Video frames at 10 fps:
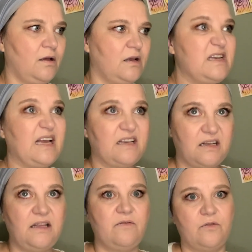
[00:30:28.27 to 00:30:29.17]

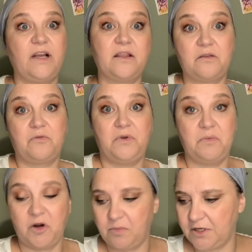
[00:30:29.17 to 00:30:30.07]
technically for like 3
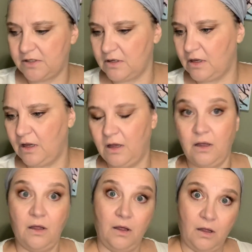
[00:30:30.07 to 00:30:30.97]
departments.
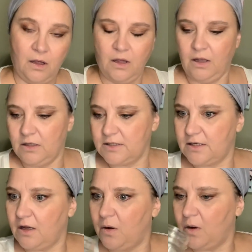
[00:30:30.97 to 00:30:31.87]

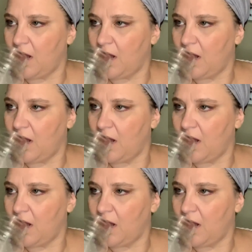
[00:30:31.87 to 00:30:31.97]
So,